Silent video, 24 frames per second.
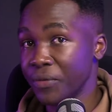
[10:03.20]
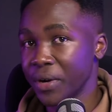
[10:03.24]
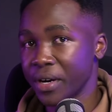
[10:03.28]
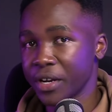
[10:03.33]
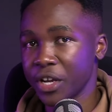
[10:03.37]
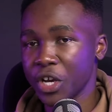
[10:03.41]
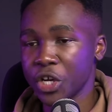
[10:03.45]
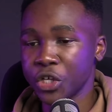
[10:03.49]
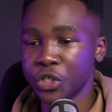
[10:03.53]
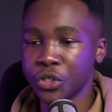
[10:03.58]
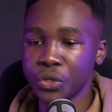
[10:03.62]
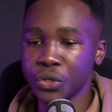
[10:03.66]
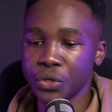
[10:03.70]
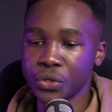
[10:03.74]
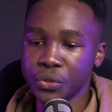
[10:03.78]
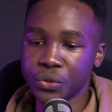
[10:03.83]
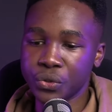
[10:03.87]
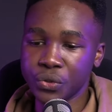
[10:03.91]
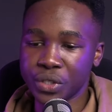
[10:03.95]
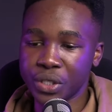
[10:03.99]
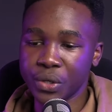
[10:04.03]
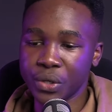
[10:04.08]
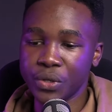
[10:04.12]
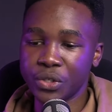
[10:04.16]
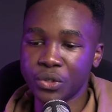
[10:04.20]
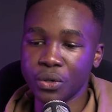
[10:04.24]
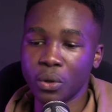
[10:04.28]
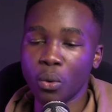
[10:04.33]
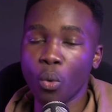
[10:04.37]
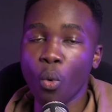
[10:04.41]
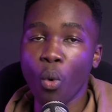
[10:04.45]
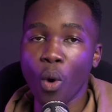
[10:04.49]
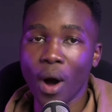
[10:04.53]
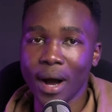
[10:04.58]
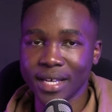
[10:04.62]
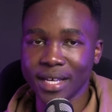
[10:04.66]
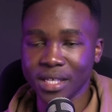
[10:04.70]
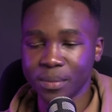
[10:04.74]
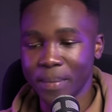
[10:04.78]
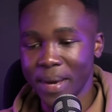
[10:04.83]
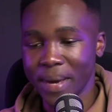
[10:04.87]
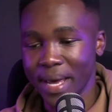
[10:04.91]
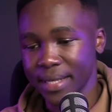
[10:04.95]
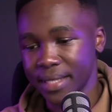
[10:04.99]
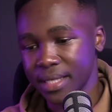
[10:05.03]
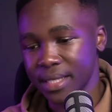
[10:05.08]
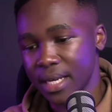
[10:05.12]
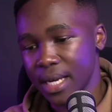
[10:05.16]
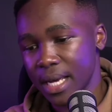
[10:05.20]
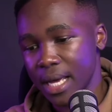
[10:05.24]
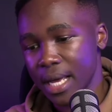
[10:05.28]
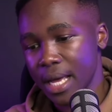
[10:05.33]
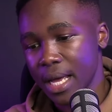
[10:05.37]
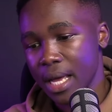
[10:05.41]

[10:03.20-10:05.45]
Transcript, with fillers: variations to see which one works best.